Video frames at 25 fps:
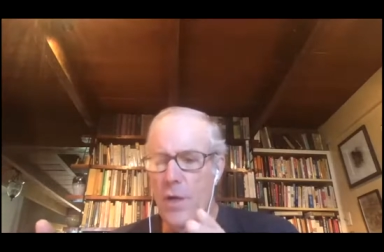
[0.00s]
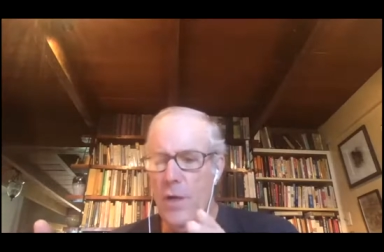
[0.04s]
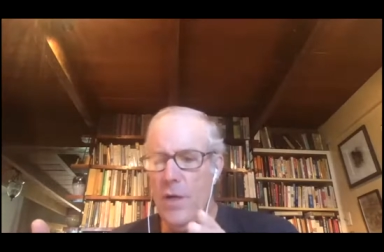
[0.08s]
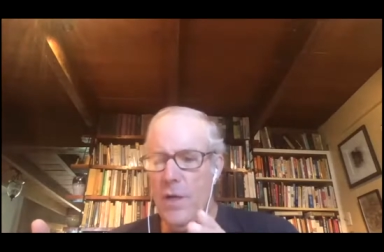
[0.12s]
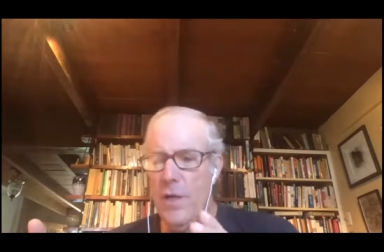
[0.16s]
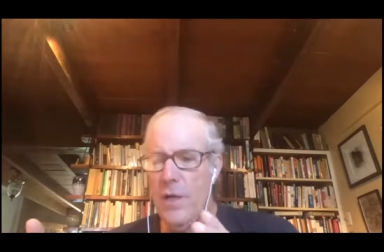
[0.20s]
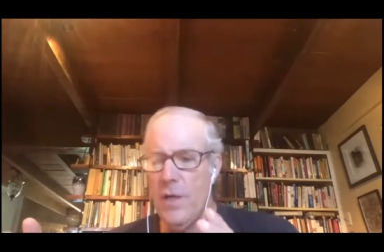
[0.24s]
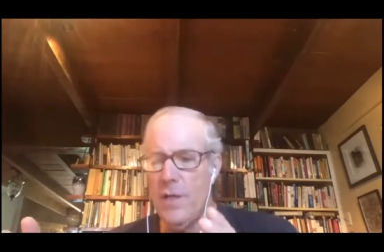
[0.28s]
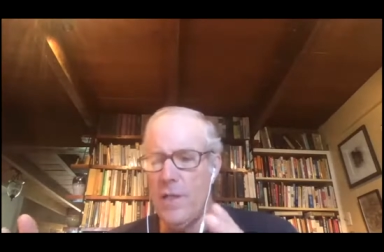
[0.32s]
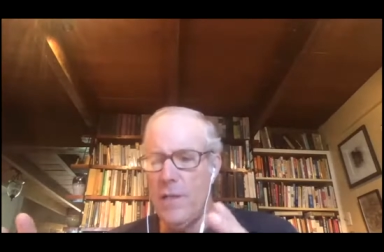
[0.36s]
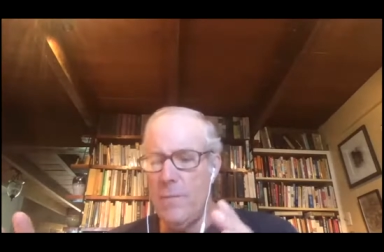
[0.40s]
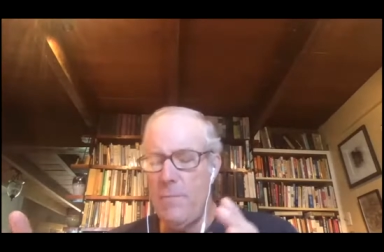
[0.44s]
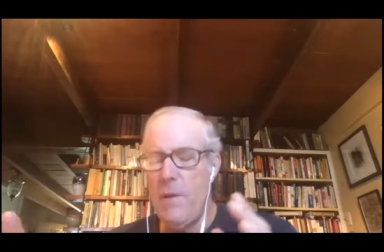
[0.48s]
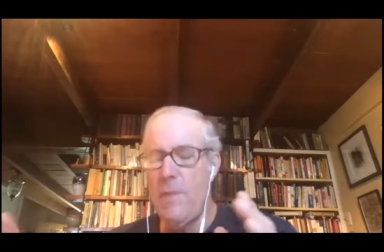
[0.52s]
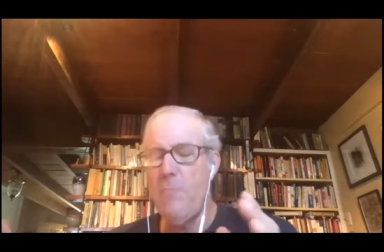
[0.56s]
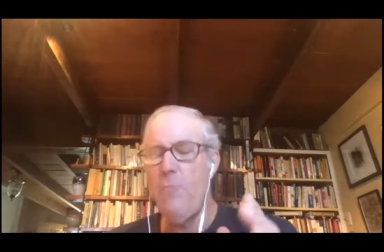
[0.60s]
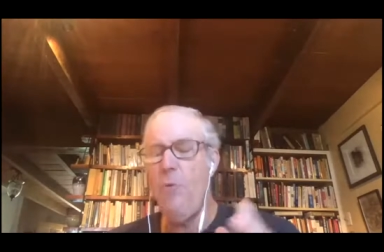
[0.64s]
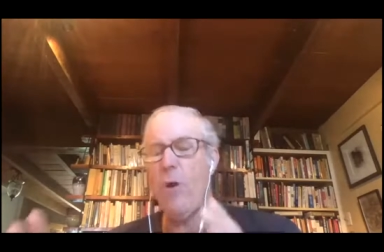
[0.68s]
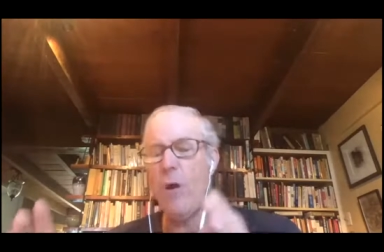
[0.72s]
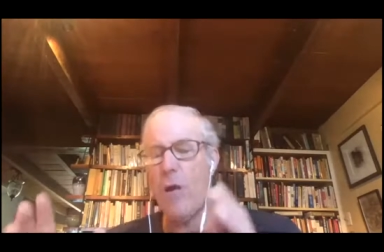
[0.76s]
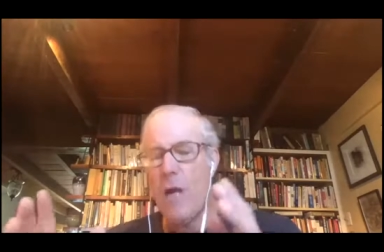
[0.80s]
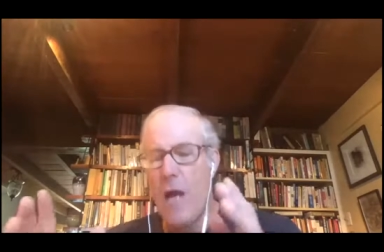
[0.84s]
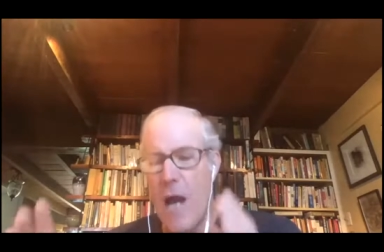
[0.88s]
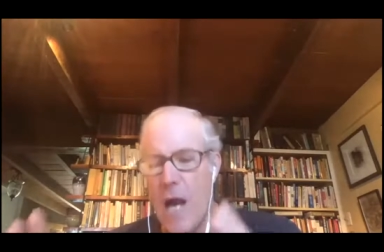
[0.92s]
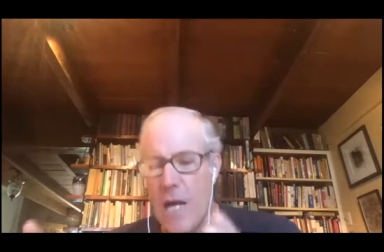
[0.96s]
to be more
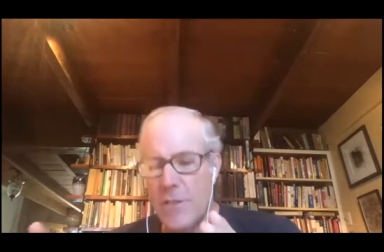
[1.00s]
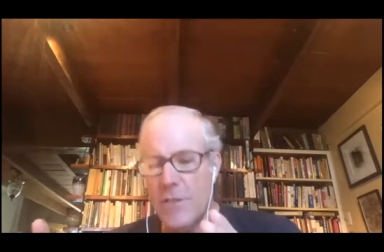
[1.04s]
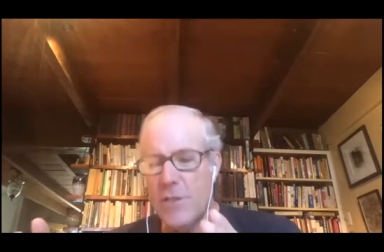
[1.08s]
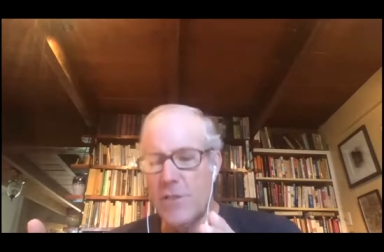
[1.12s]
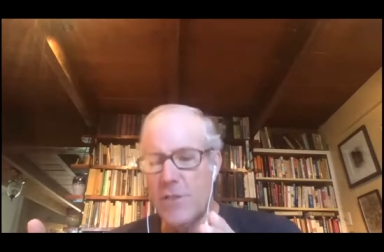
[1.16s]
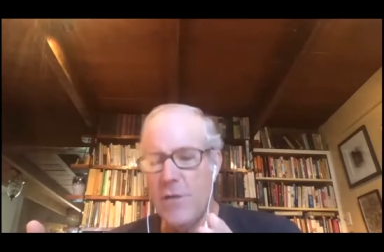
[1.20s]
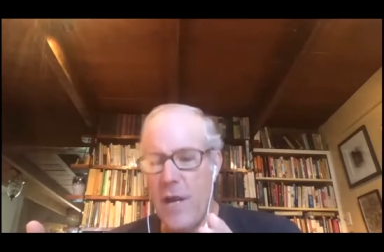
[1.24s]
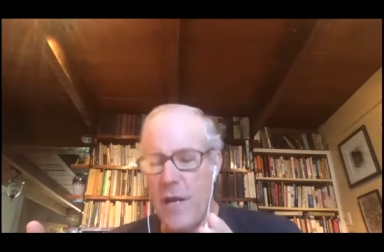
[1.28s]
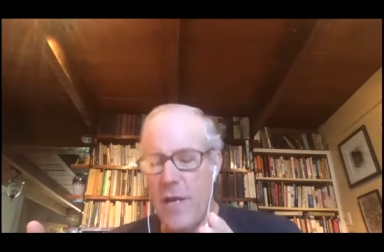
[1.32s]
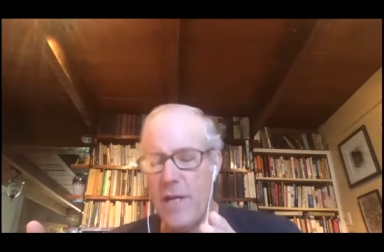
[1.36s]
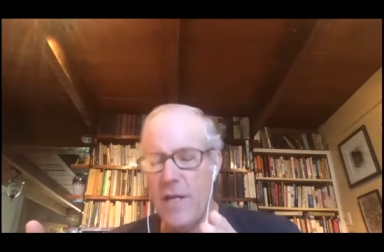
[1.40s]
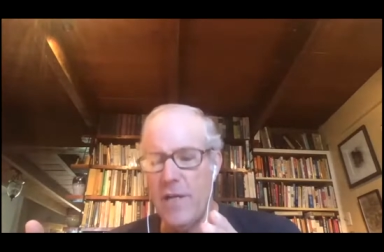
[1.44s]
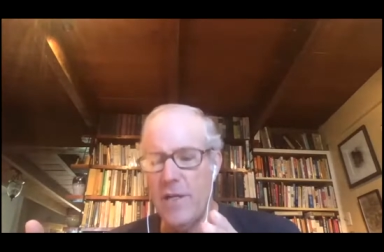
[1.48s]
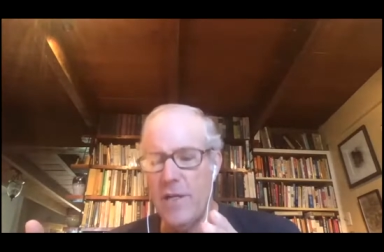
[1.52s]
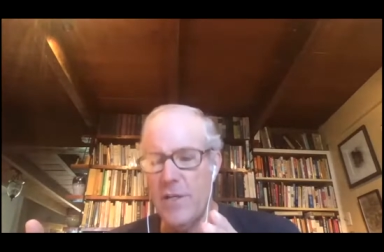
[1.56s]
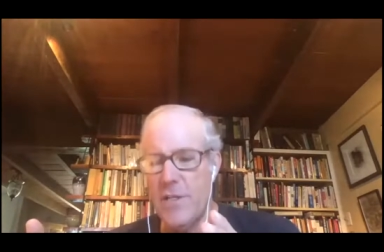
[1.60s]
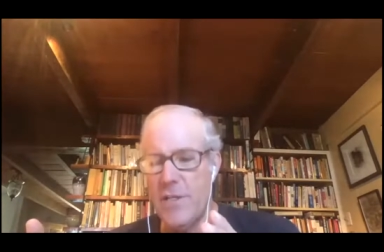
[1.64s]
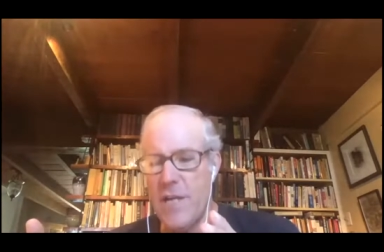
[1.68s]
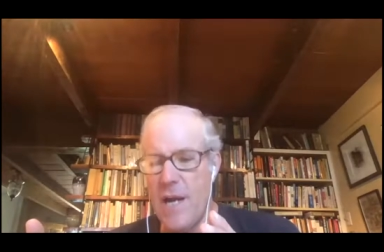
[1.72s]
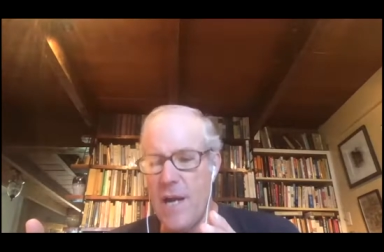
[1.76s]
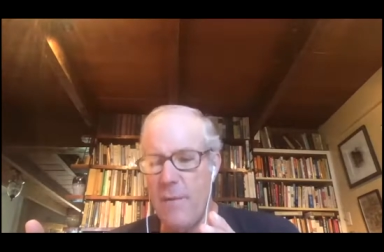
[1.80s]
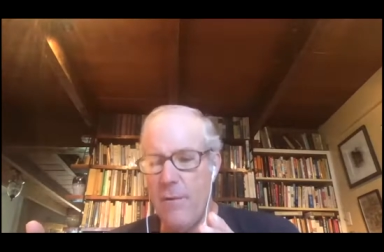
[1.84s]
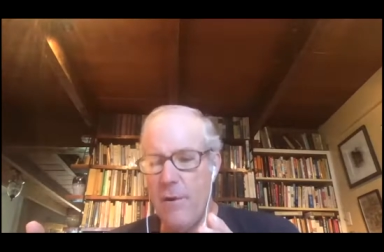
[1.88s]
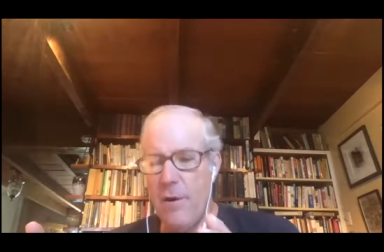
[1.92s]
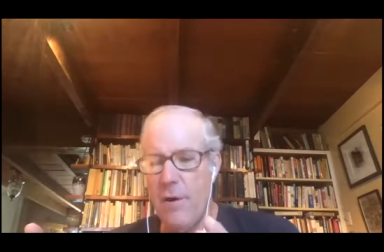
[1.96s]
concentrated in the
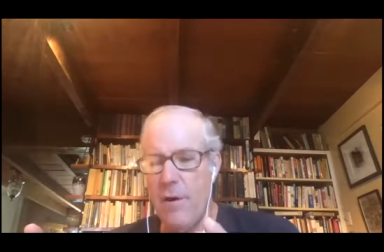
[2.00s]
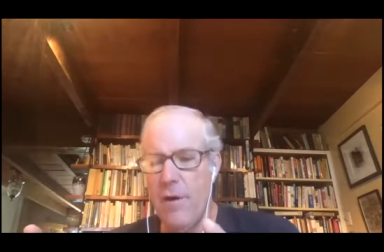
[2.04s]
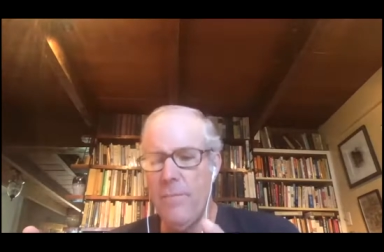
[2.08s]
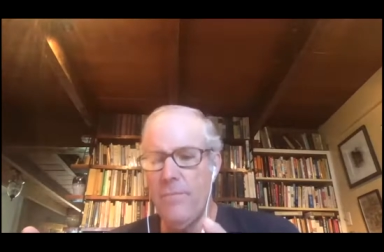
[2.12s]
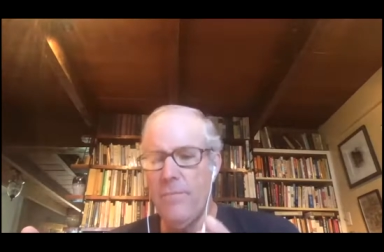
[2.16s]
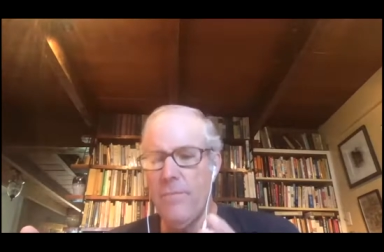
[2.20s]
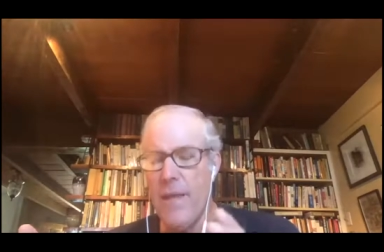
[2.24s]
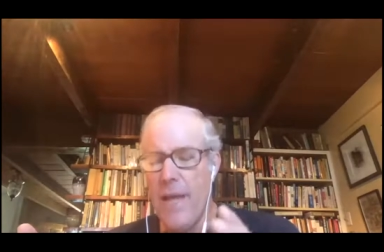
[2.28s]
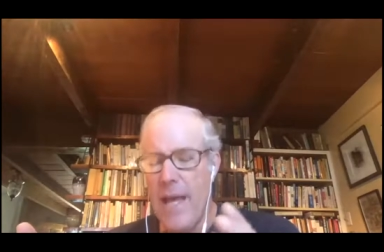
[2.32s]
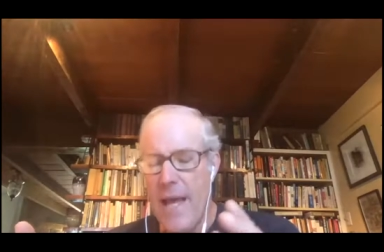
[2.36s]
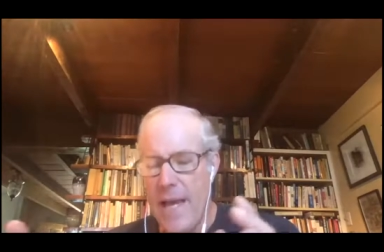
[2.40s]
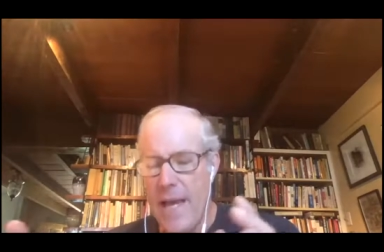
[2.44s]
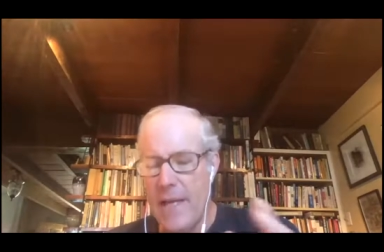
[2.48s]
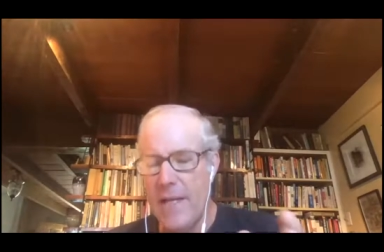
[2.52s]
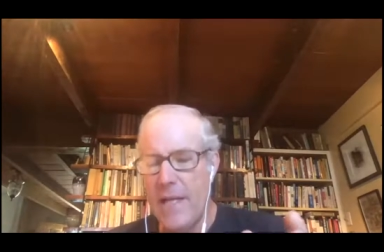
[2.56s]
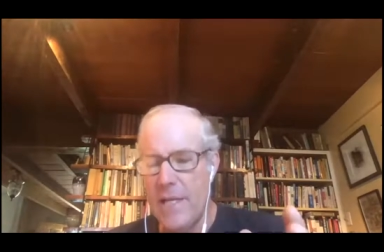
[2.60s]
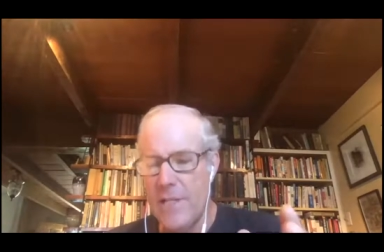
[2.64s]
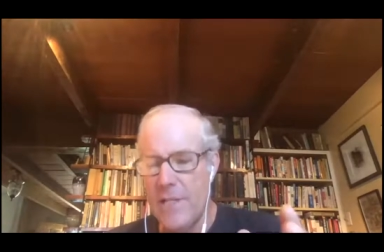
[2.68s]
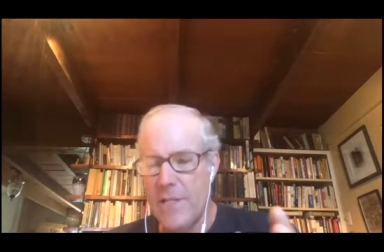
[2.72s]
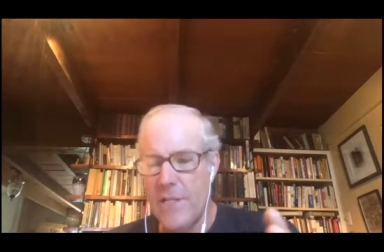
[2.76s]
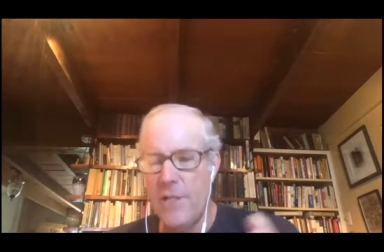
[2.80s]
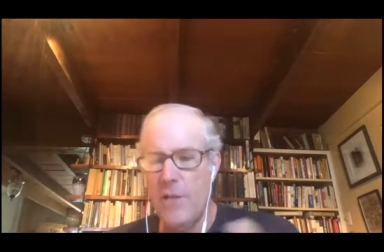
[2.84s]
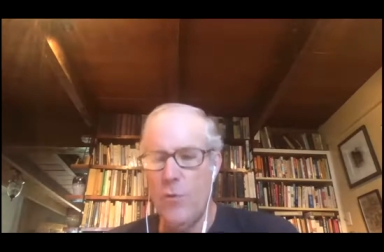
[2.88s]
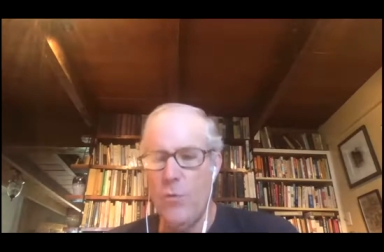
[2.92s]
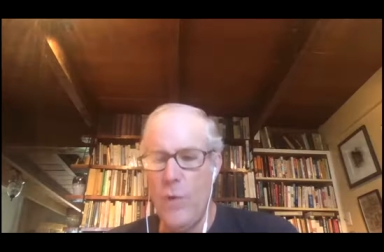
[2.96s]
summer and less in
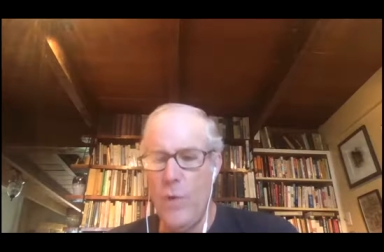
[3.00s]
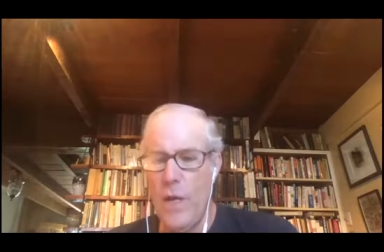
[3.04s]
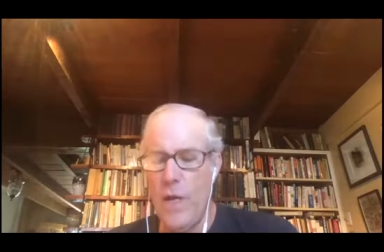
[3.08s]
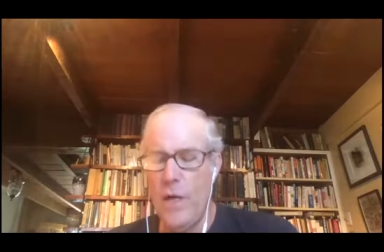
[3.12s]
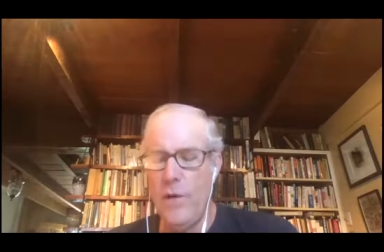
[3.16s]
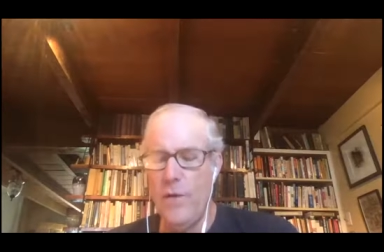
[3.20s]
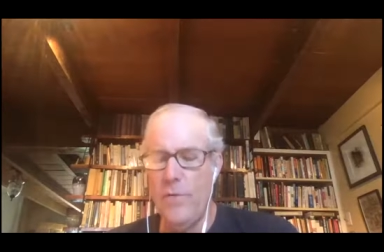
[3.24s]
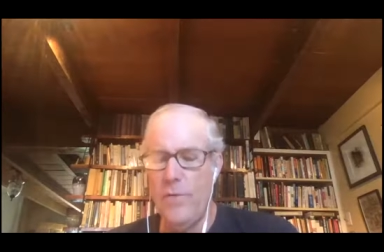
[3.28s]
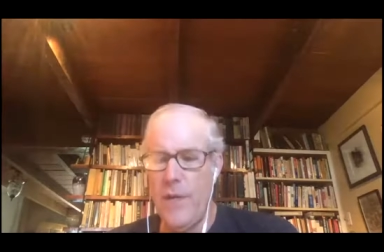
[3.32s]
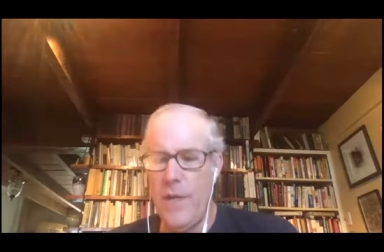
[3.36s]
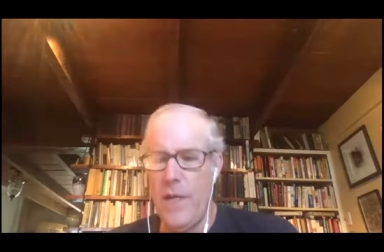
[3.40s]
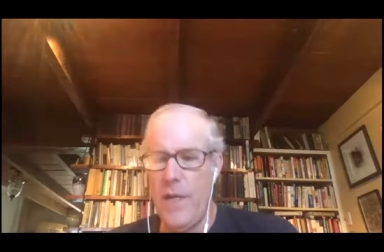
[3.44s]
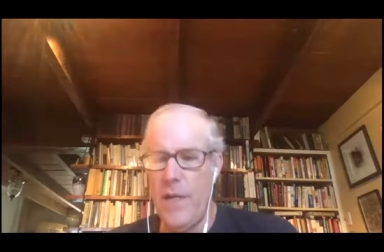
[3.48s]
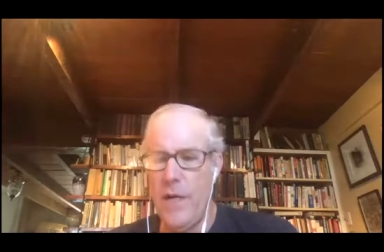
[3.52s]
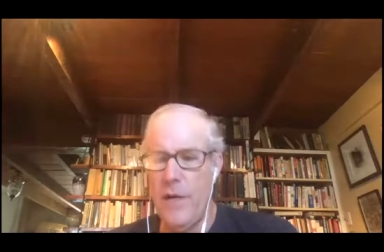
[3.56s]
the winter than here.